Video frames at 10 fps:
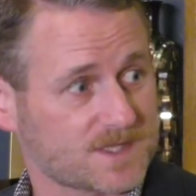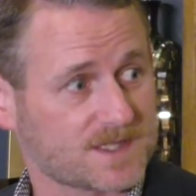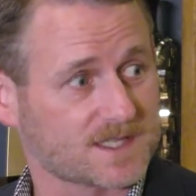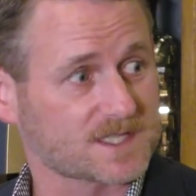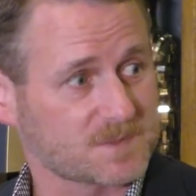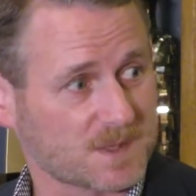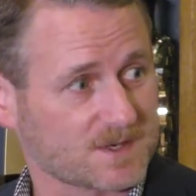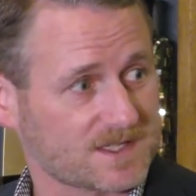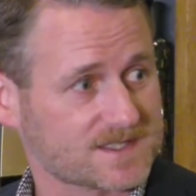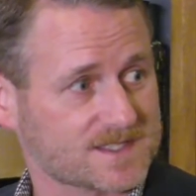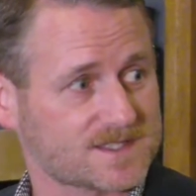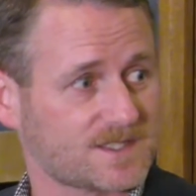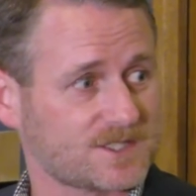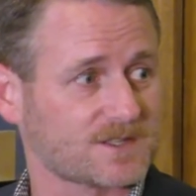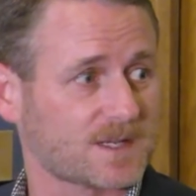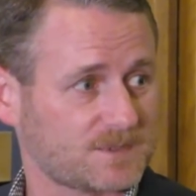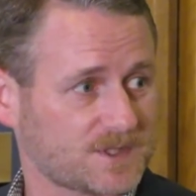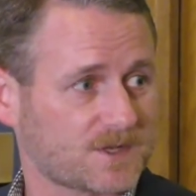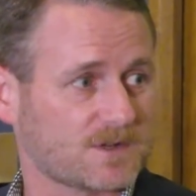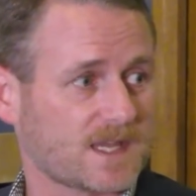and the experiences that you're able to
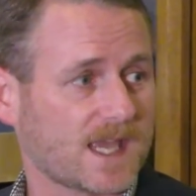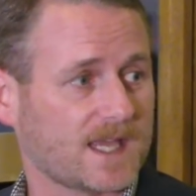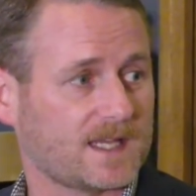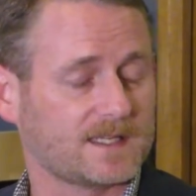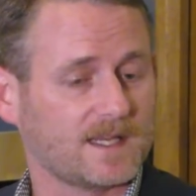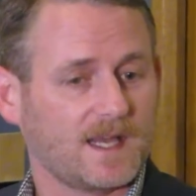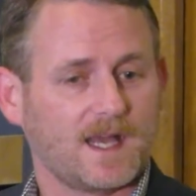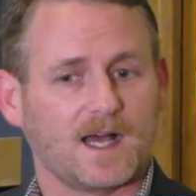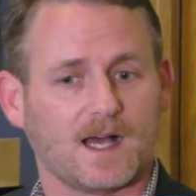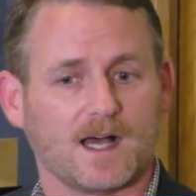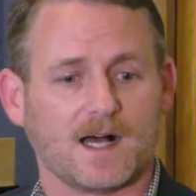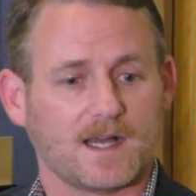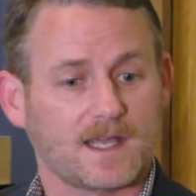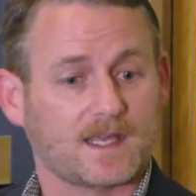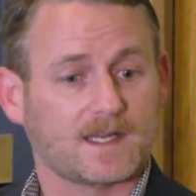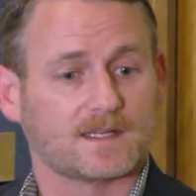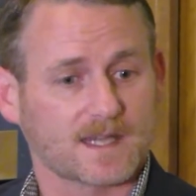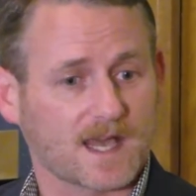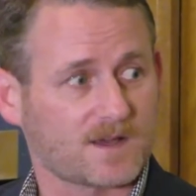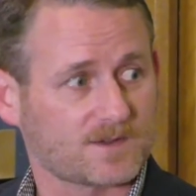create, and
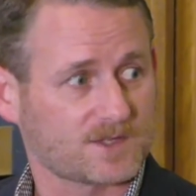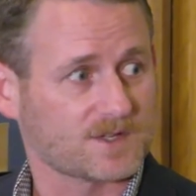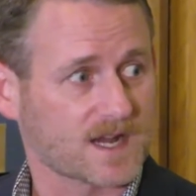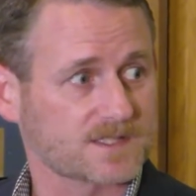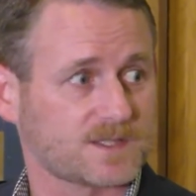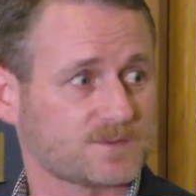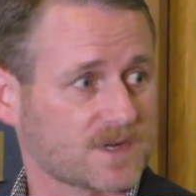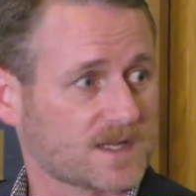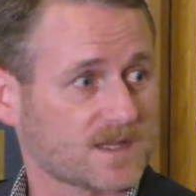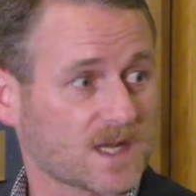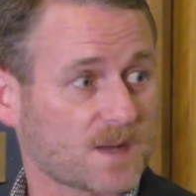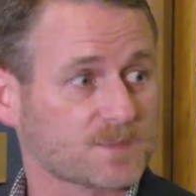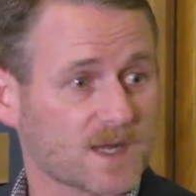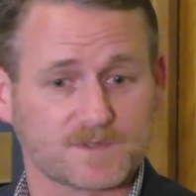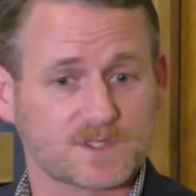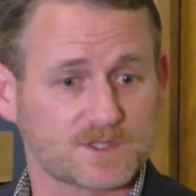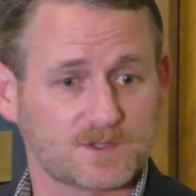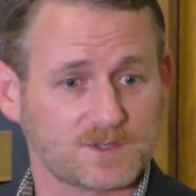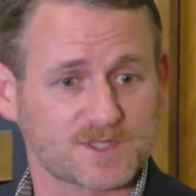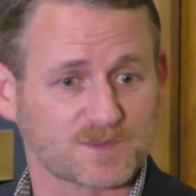how you're actually running the nonprofit. You're
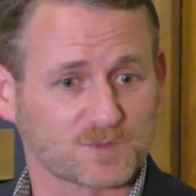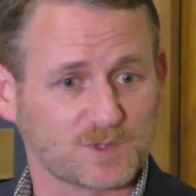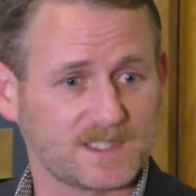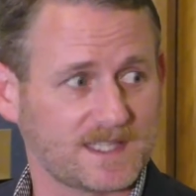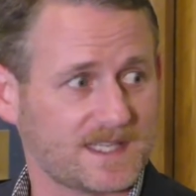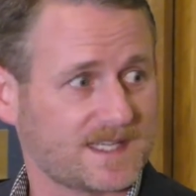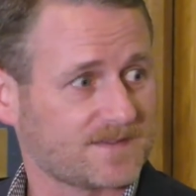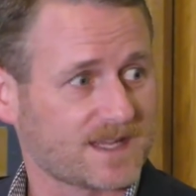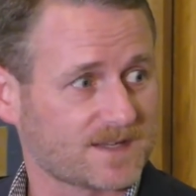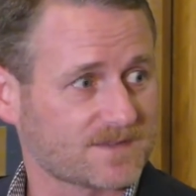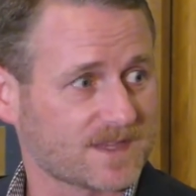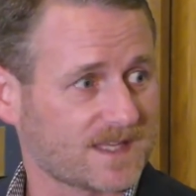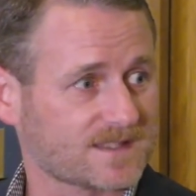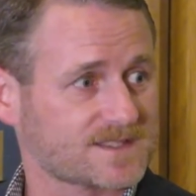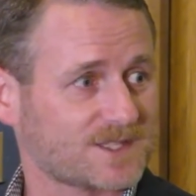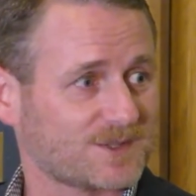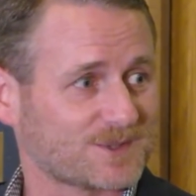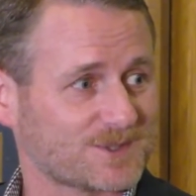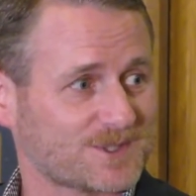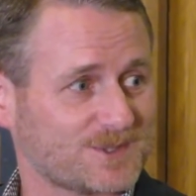doing some really innovative things in
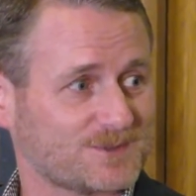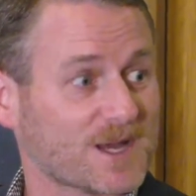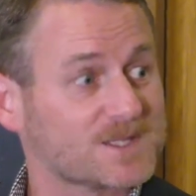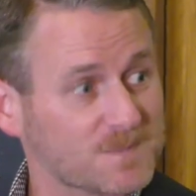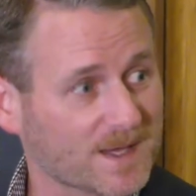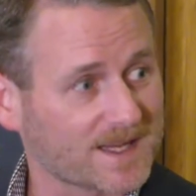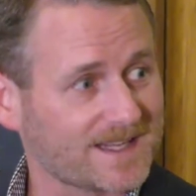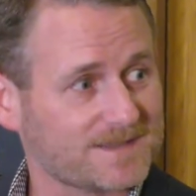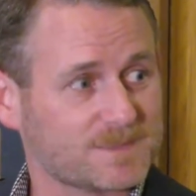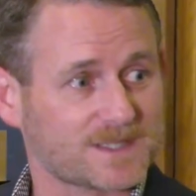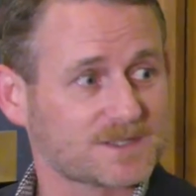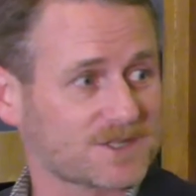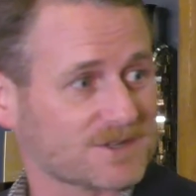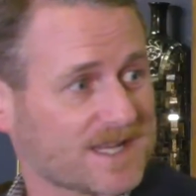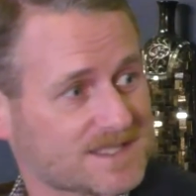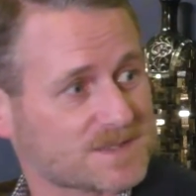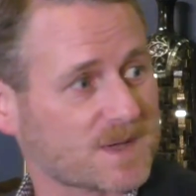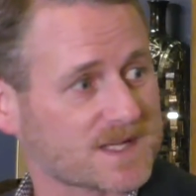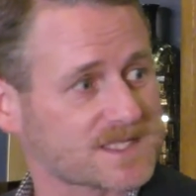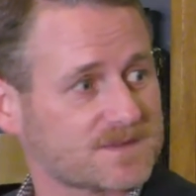order to raise money, but to create some
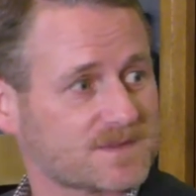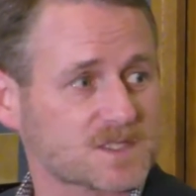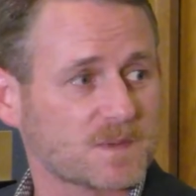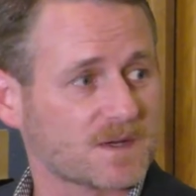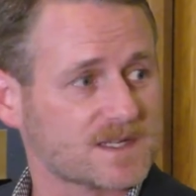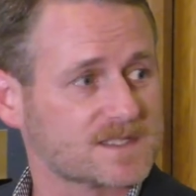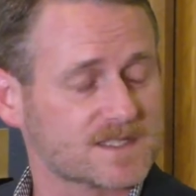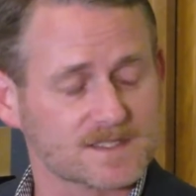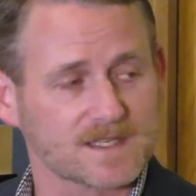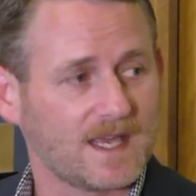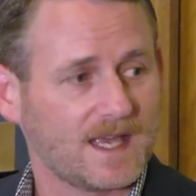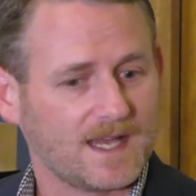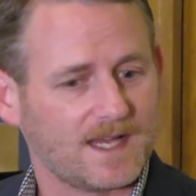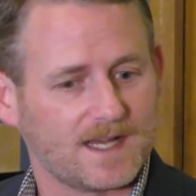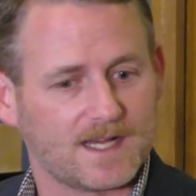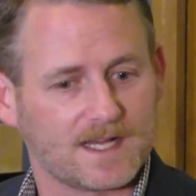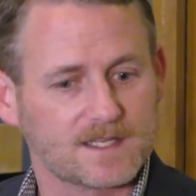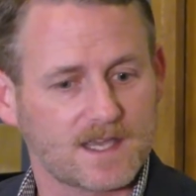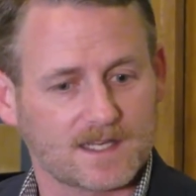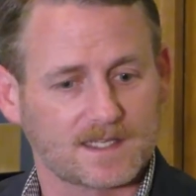positive experiences.
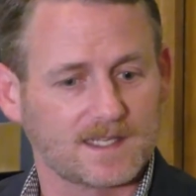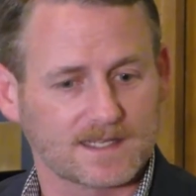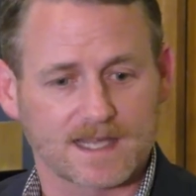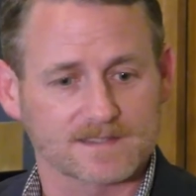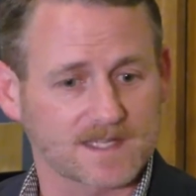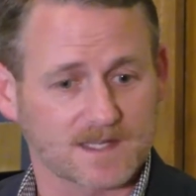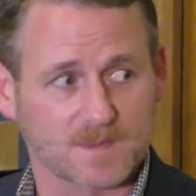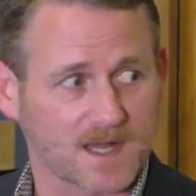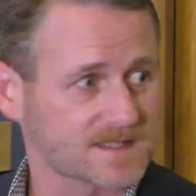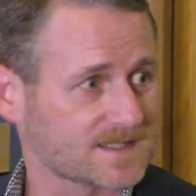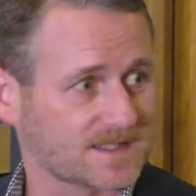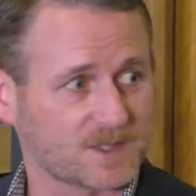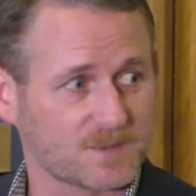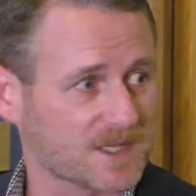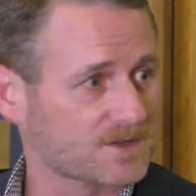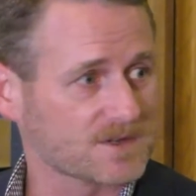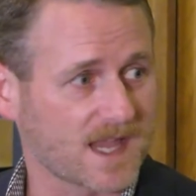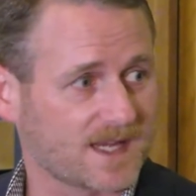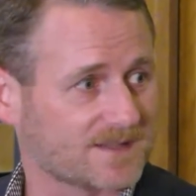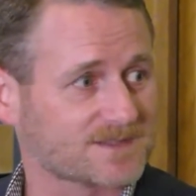You had to get outside the box and a little bit
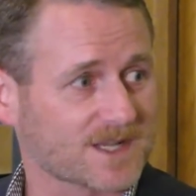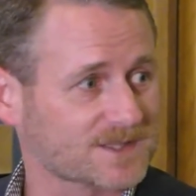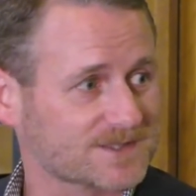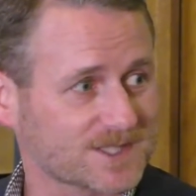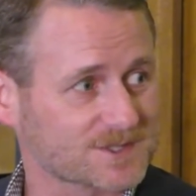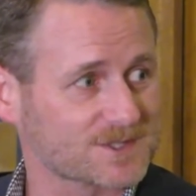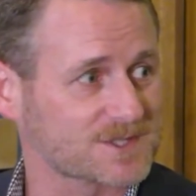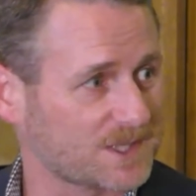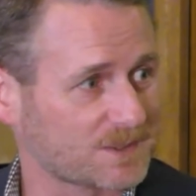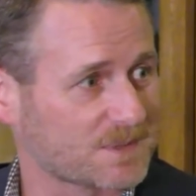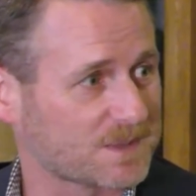creative. Talk to us a little bit